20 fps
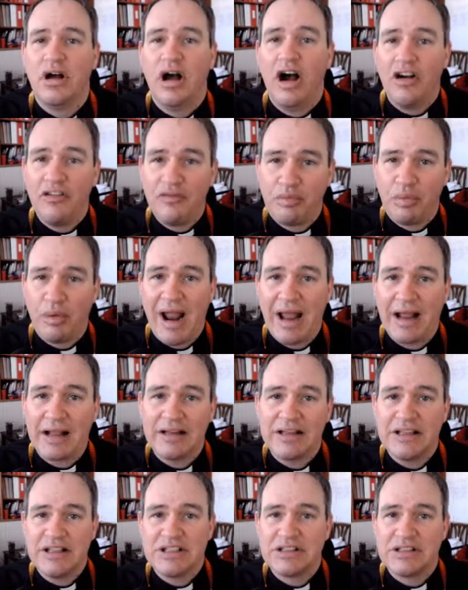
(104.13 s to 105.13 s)
of
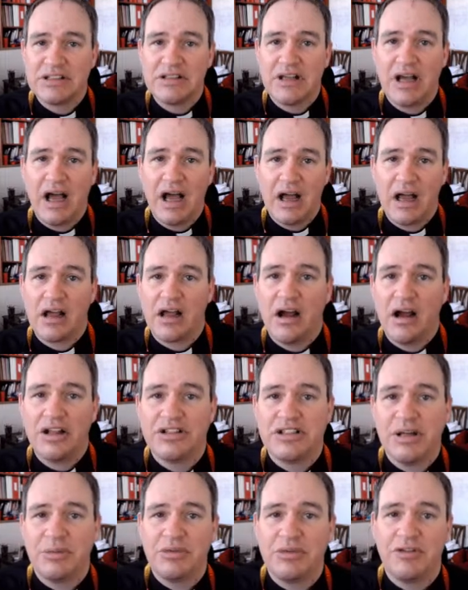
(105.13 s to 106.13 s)
Brackley's
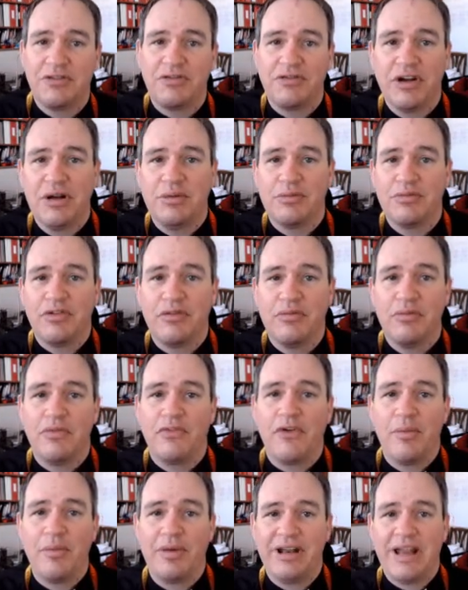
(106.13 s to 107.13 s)
concept of freedom
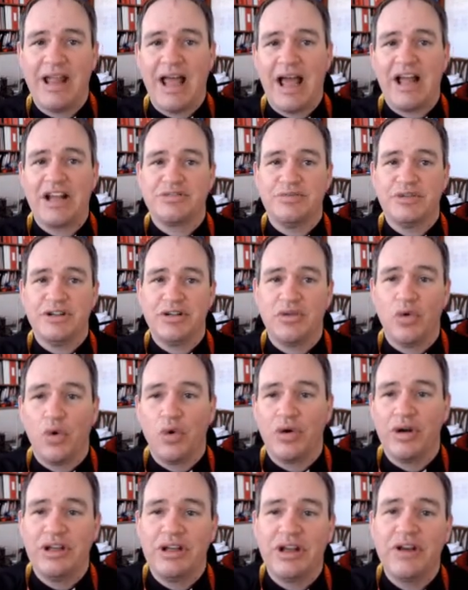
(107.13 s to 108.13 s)
from attachment
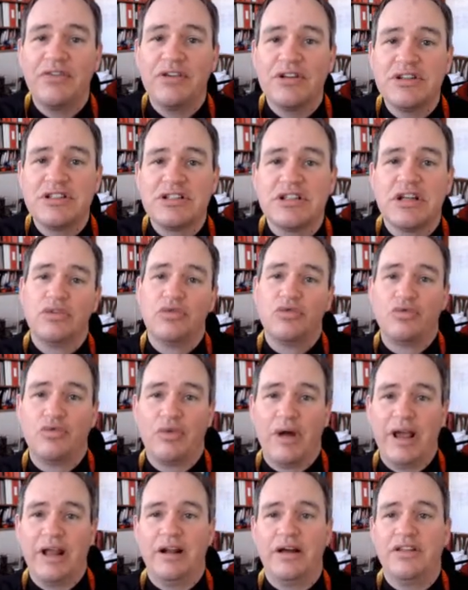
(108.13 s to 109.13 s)
or indifference
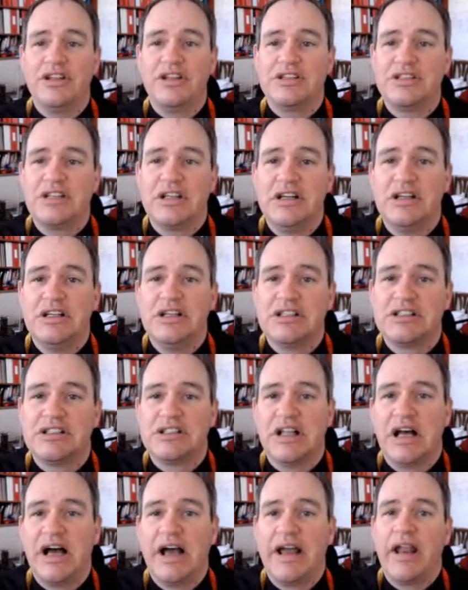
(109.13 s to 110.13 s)
right on this
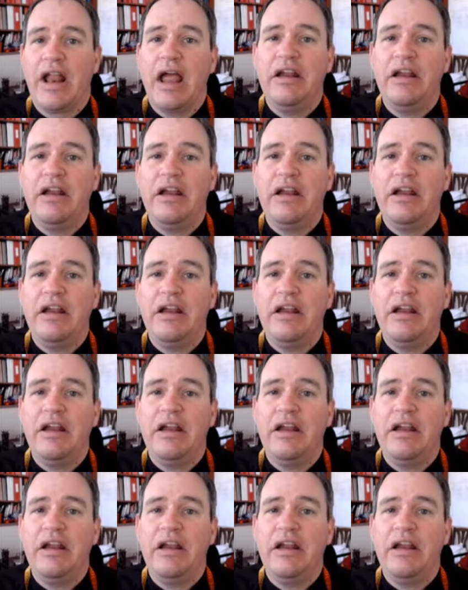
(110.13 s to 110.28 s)
slide.